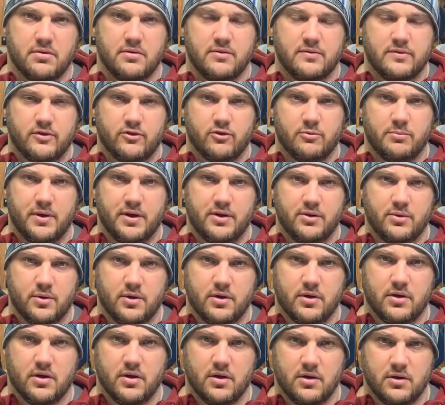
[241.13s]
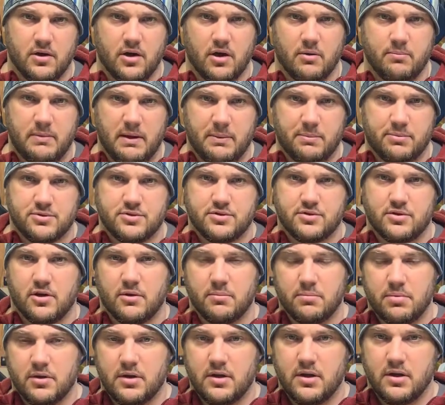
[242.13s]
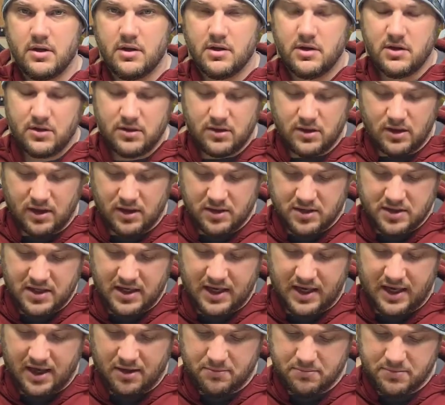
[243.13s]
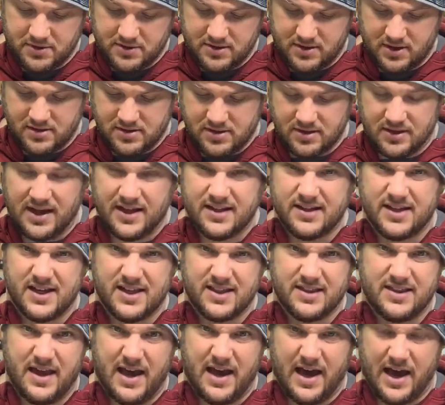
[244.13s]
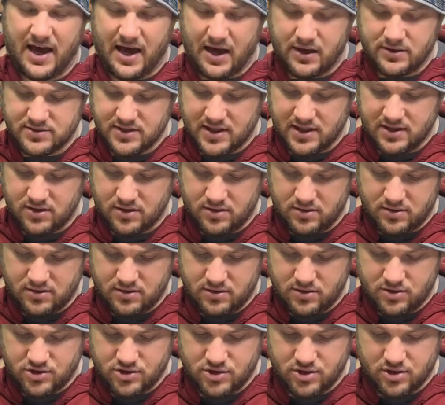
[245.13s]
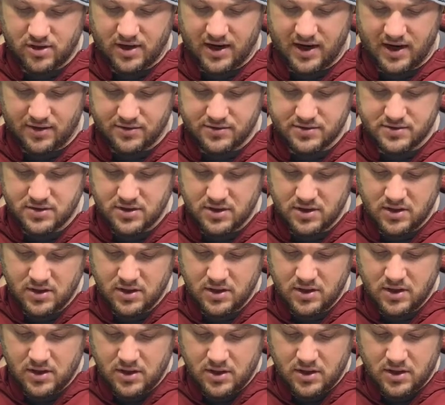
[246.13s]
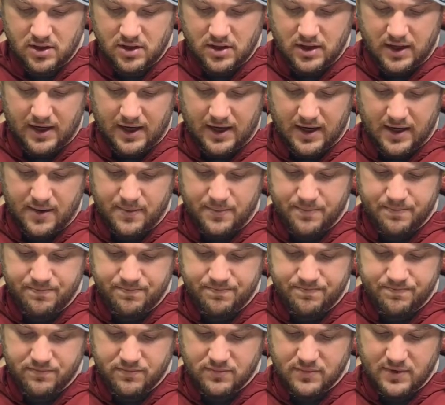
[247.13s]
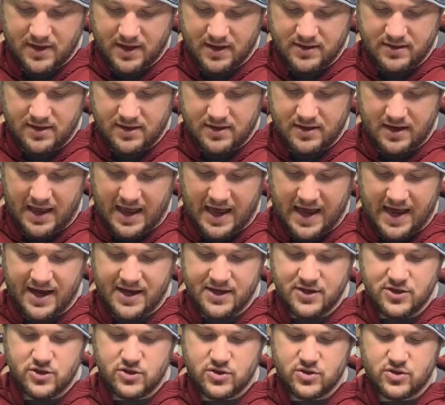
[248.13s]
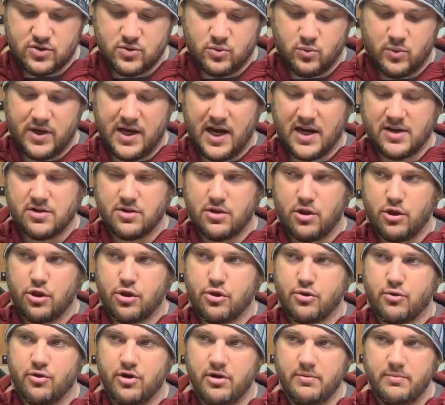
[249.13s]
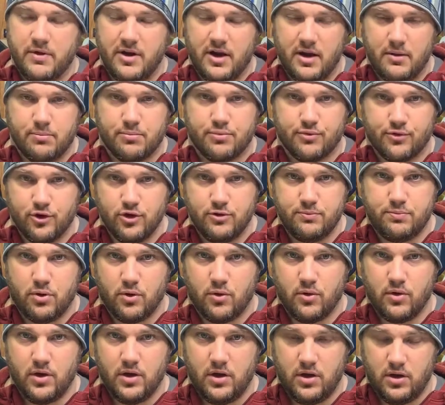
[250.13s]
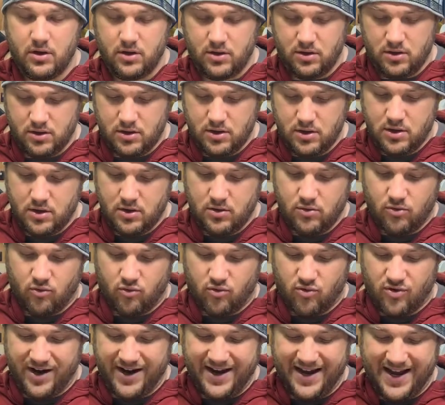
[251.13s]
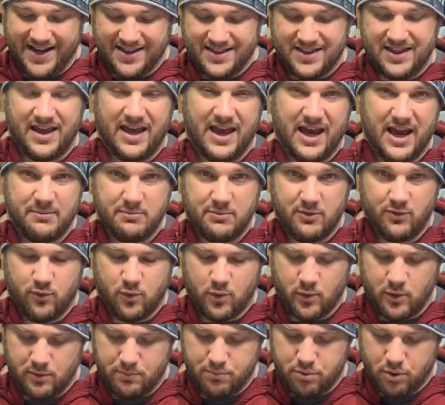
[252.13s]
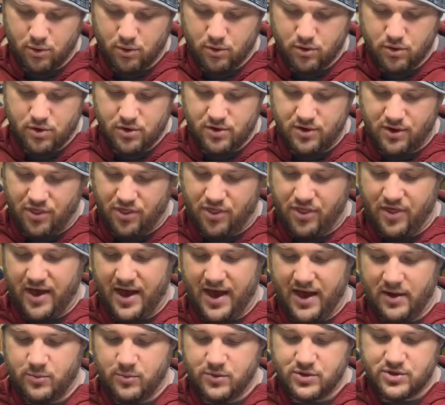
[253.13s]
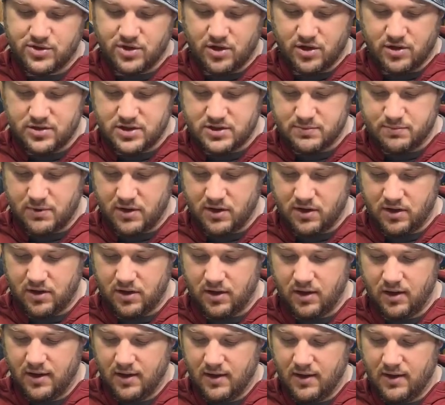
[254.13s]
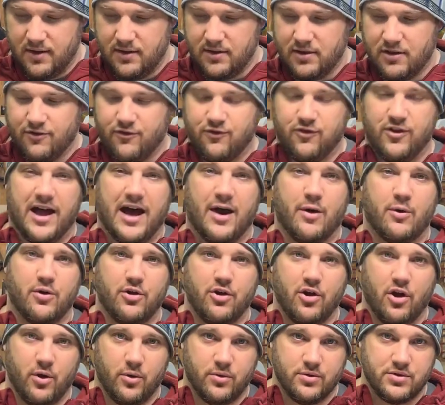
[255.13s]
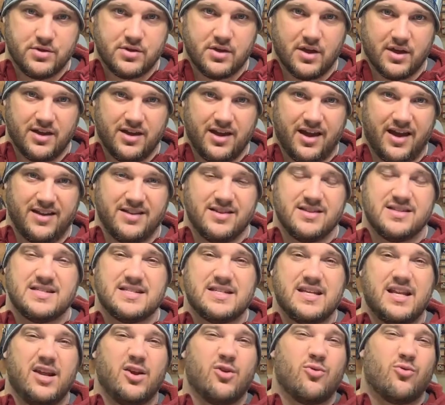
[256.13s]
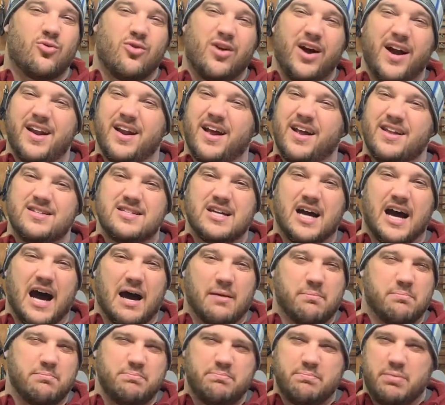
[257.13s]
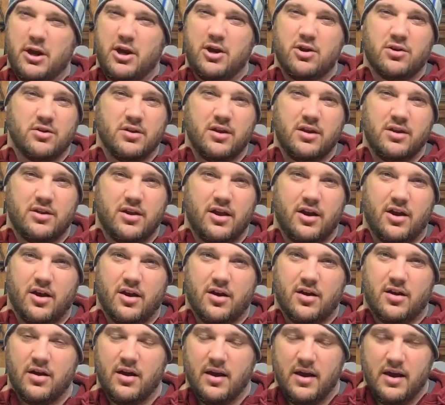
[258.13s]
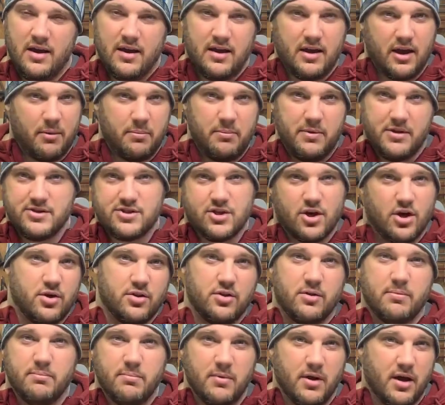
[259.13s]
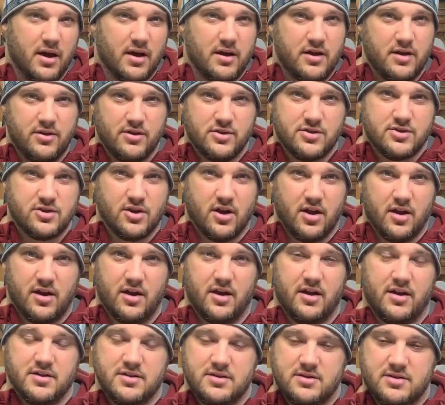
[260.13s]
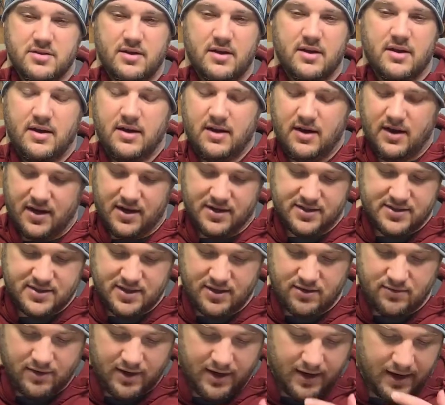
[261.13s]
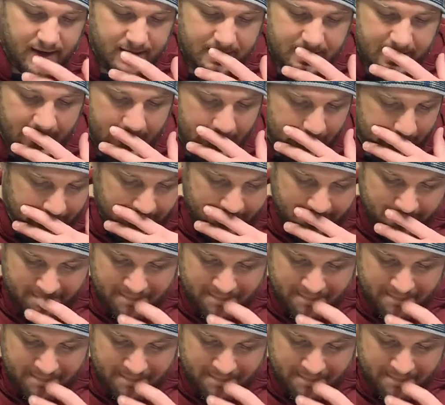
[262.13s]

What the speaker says: If you've ever been to a maple syrup camp, it's a lot like that outside the sugar house. And then as we got to the 3-minute brew point, right at the end before we poured, then we started smelling the flower notes again, sitting right on top, barely there amidst all the mud and the sawdust, sitting right on top.